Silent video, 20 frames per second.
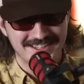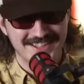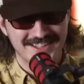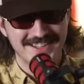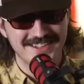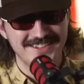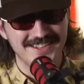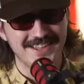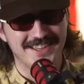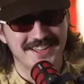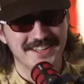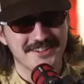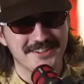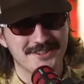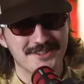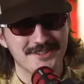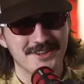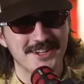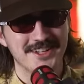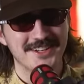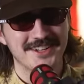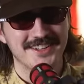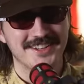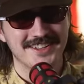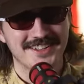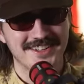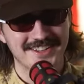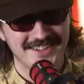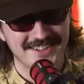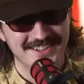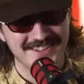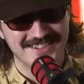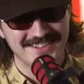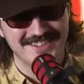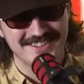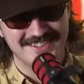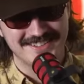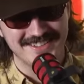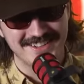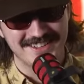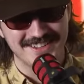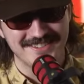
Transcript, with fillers: taking Trin and stuff,